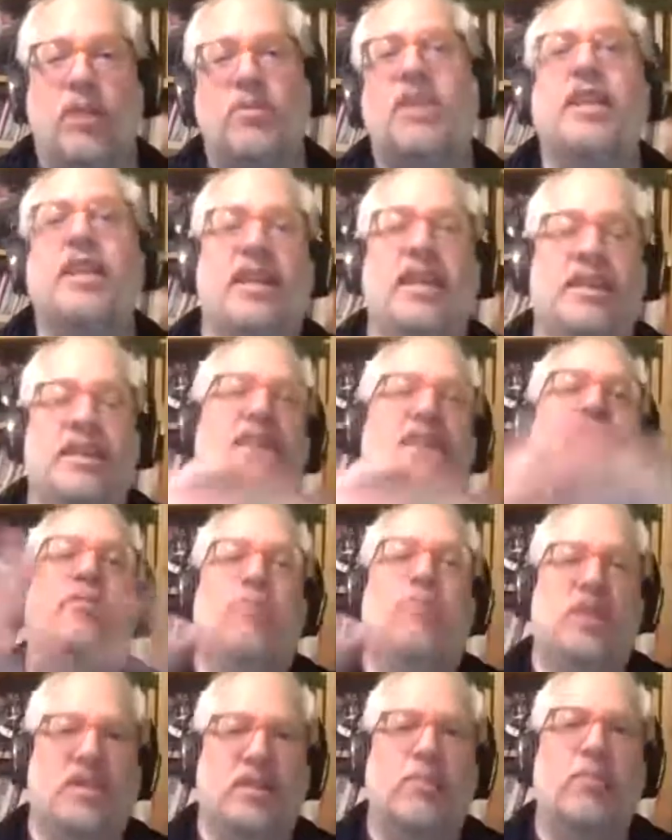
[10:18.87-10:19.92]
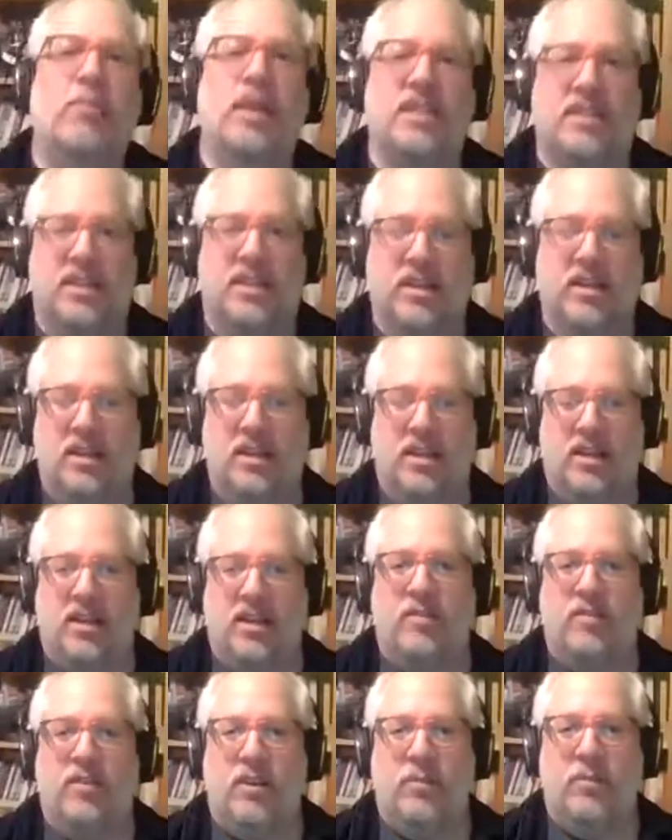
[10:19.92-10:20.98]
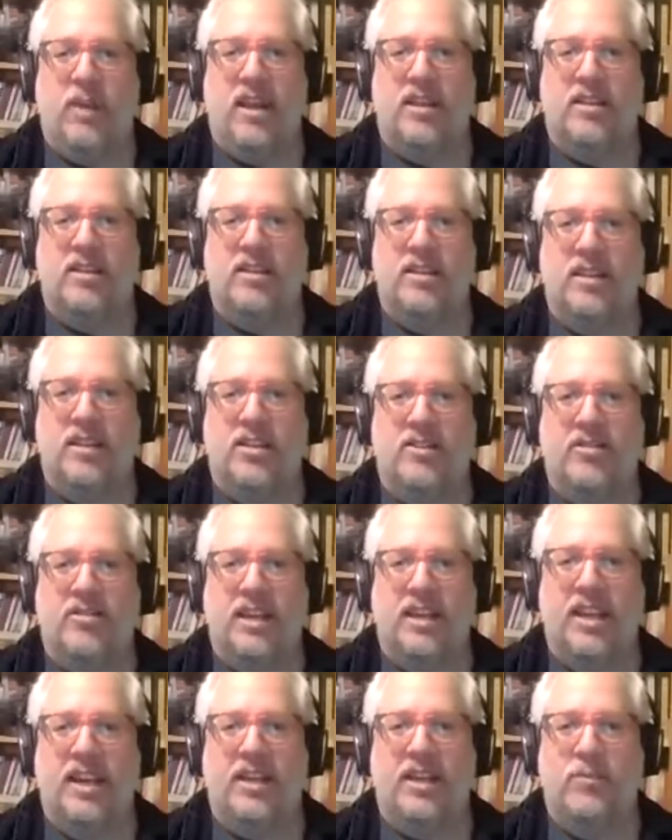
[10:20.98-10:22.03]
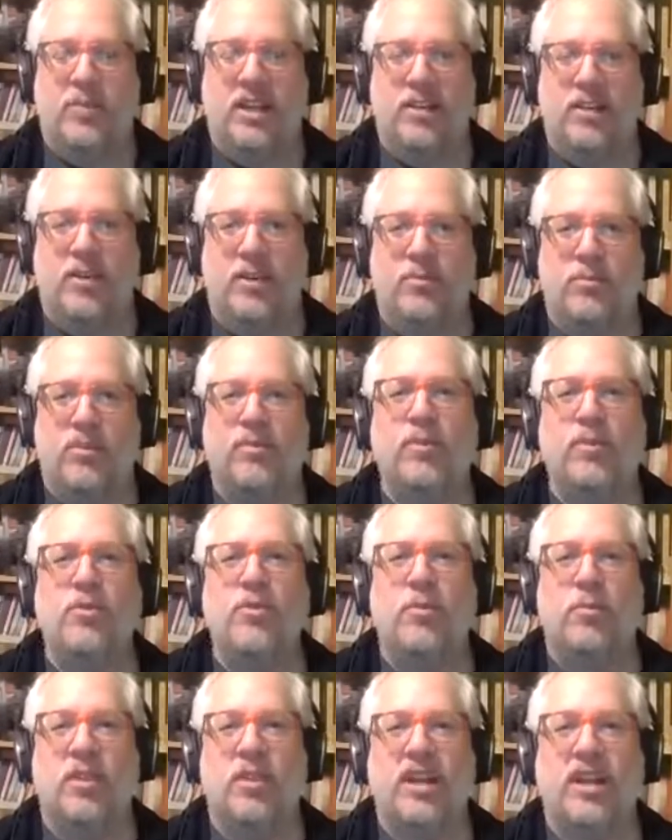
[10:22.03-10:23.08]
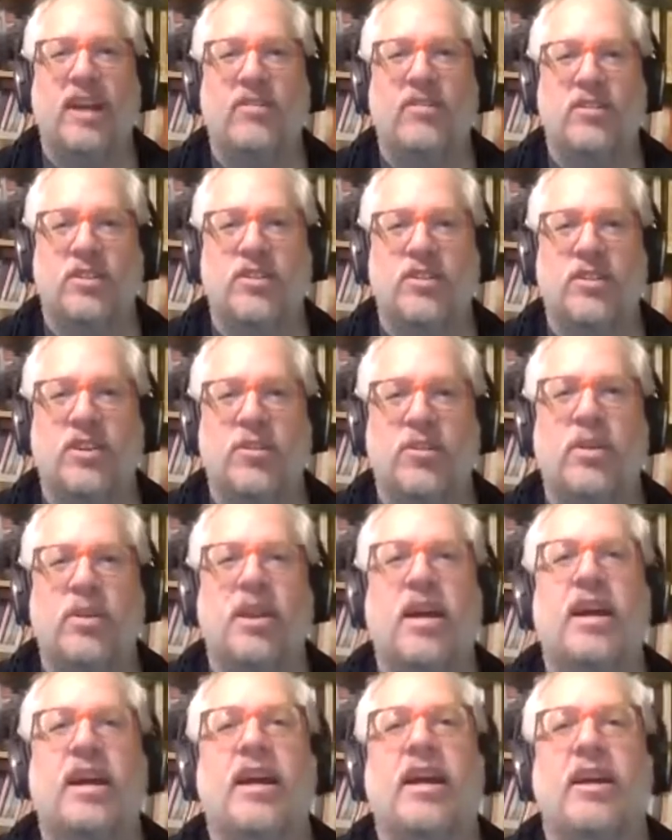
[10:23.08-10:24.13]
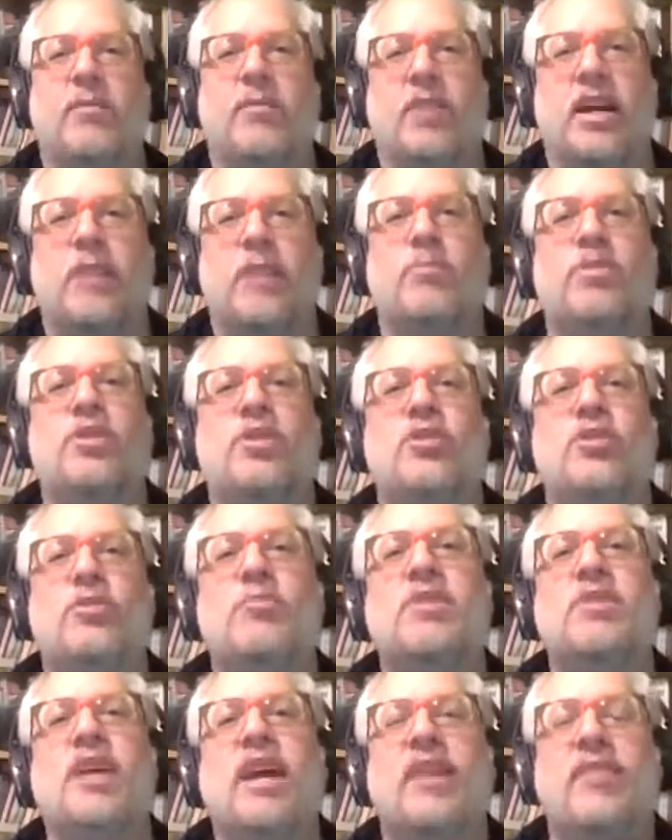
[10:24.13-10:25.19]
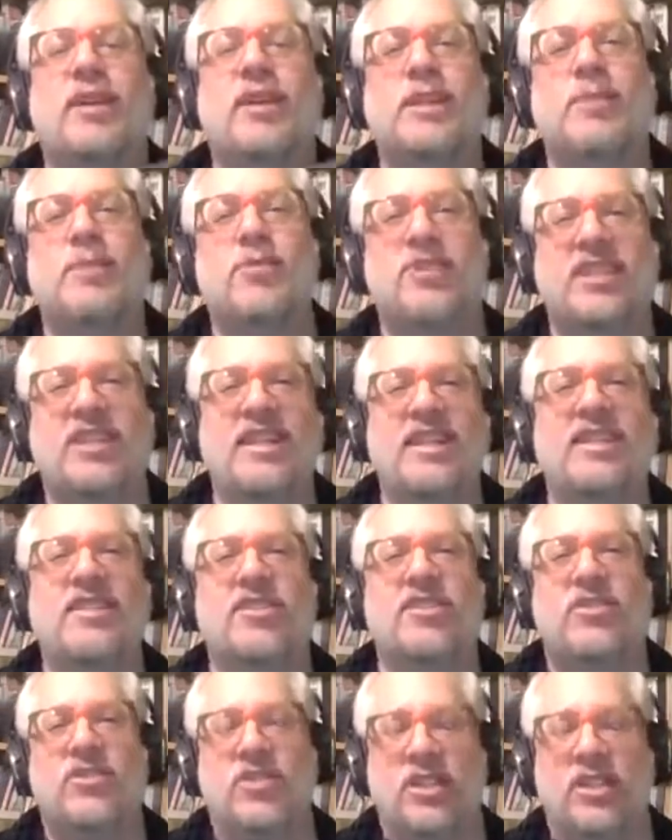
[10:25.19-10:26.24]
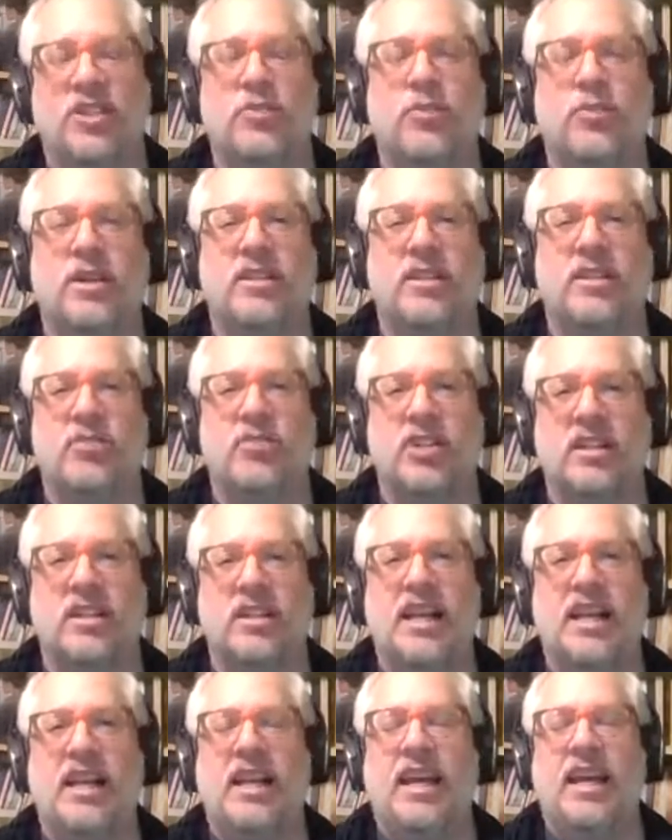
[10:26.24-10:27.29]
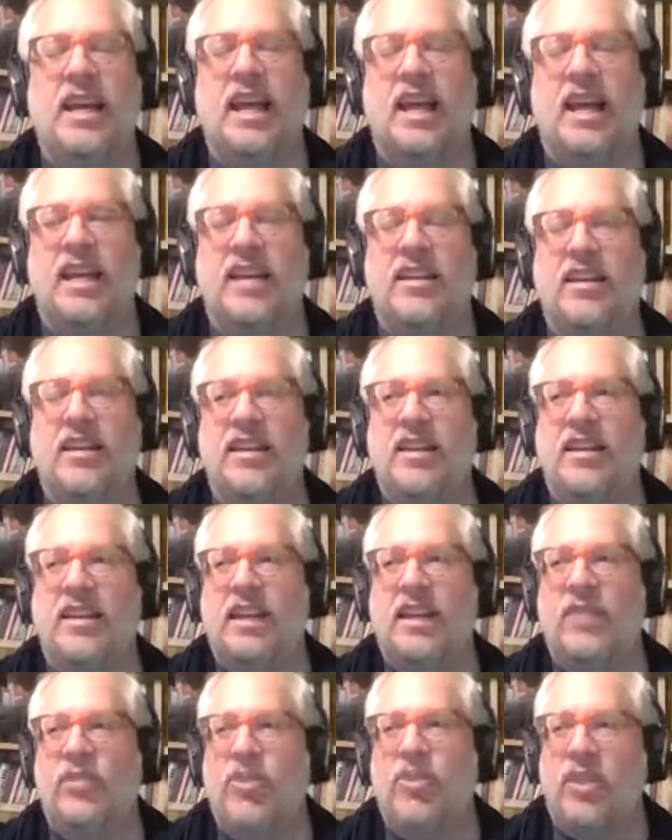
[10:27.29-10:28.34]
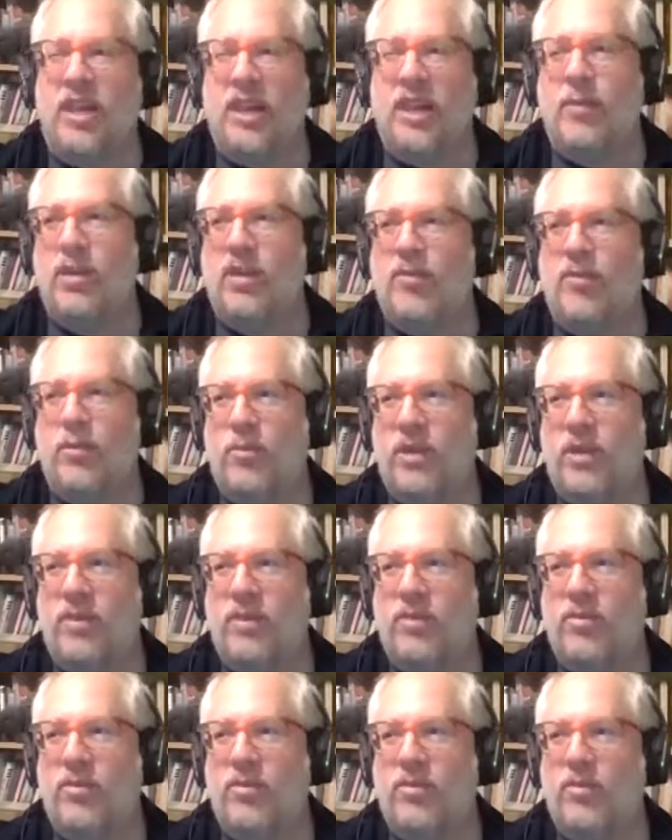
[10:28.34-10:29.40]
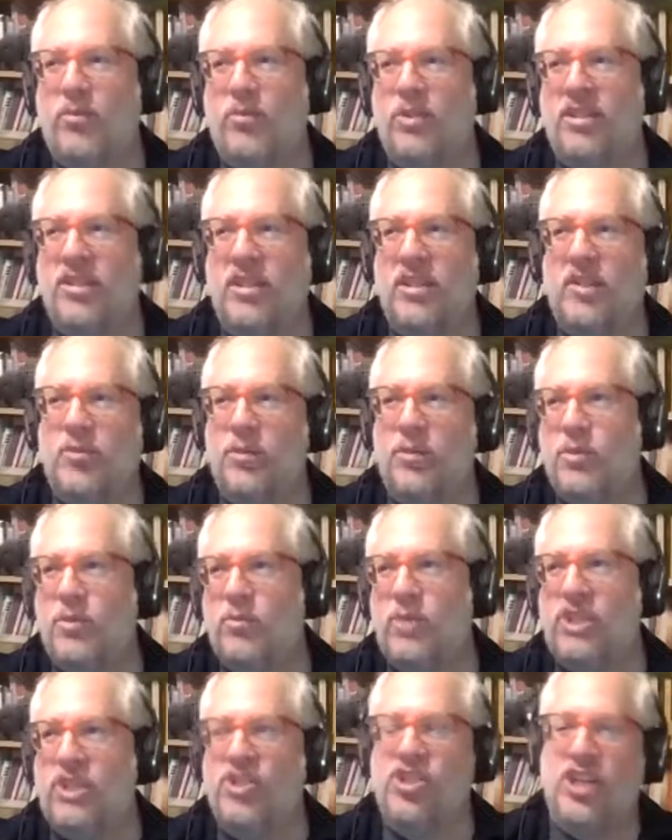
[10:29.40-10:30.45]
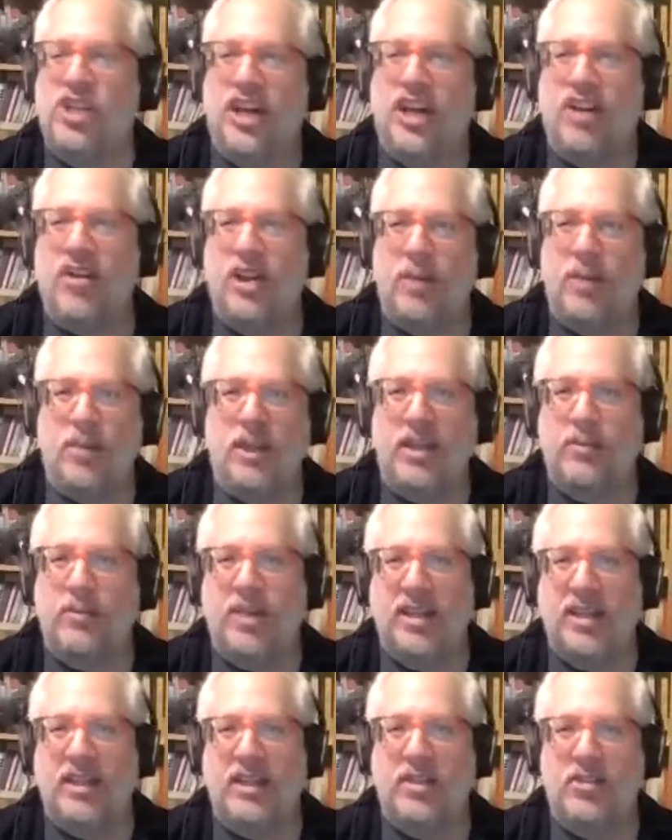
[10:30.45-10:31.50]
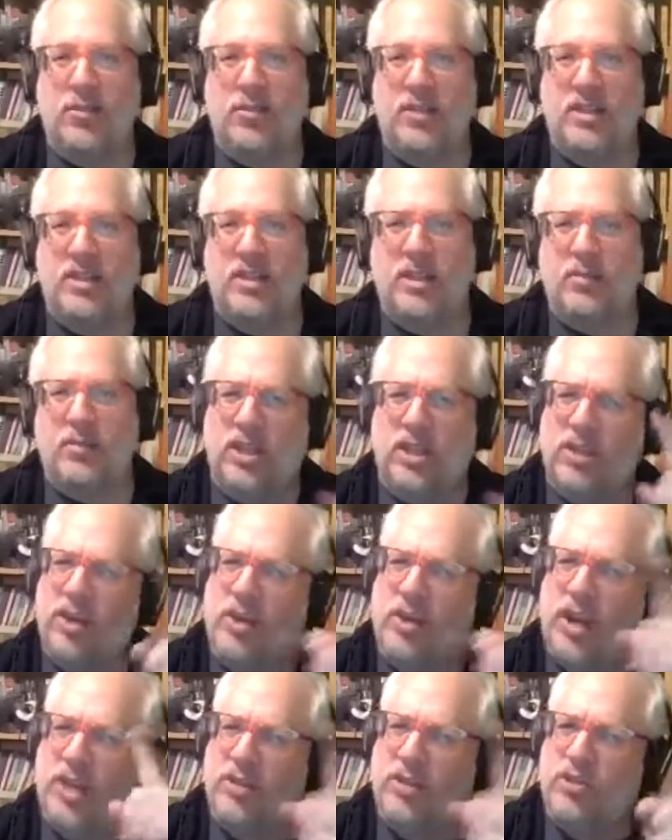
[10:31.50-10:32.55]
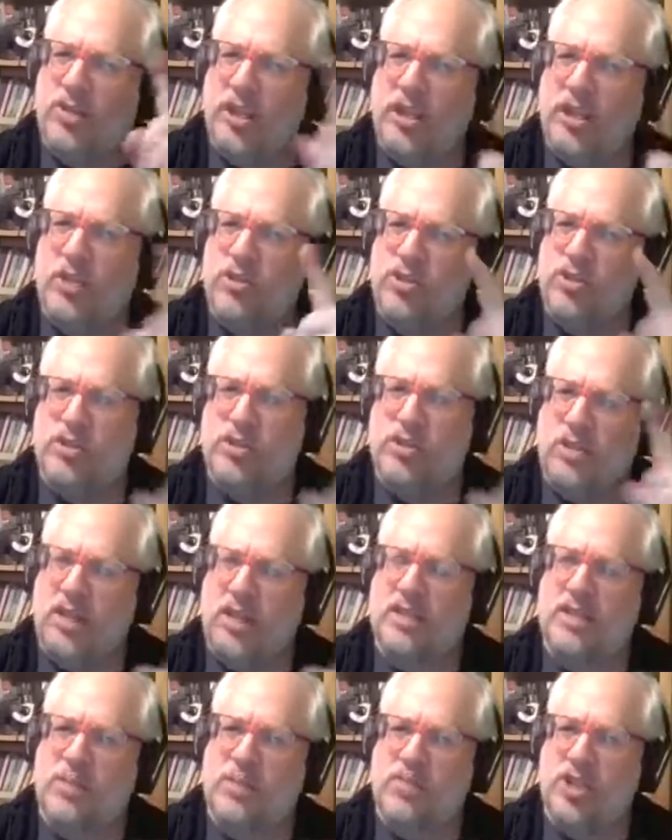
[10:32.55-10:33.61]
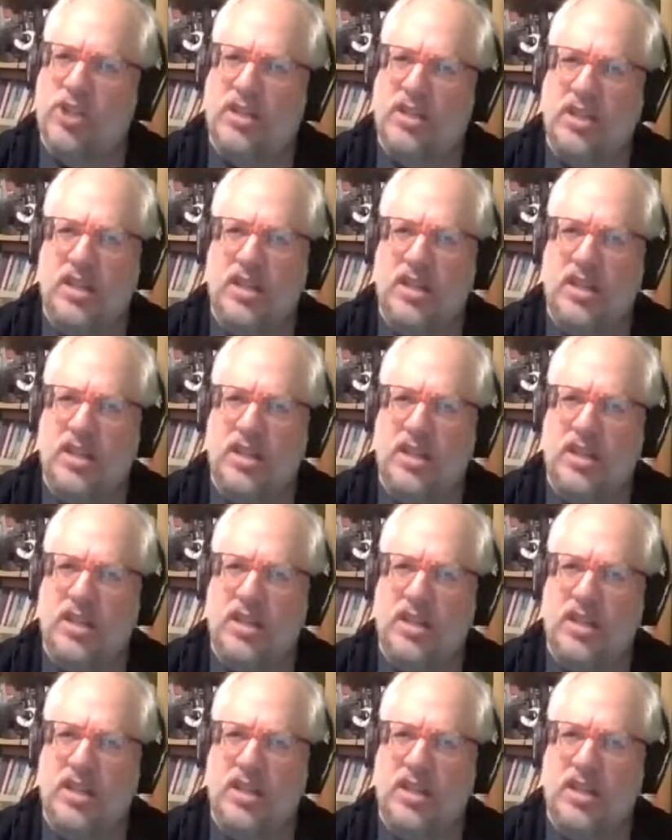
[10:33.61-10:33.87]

I mean, they can give me some basic feedback on, I can't be a buffoon, but I have to, but I'm presumed to have expertise to teach my subject. And if you think about it for a minute, what's the difference between my chair coming into my classroom and telling me, I don't think you should do that subject.